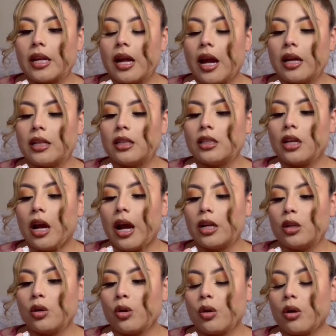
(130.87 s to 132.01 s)

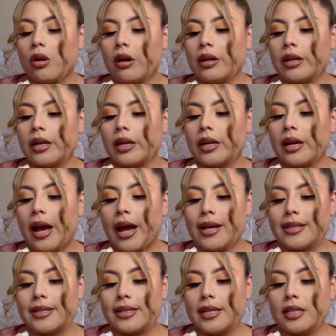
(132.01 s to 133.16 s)
Hyaluronic
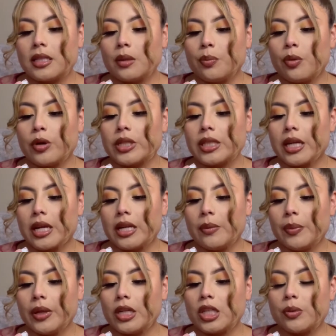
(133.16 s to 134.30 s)
acid supports skin
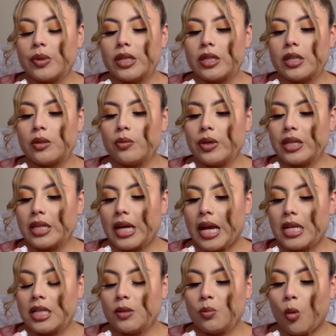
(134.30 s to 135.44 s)
ability to
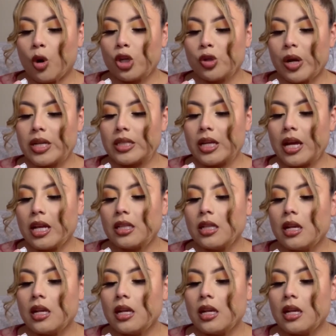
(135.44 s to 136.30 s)
retain moisturize, and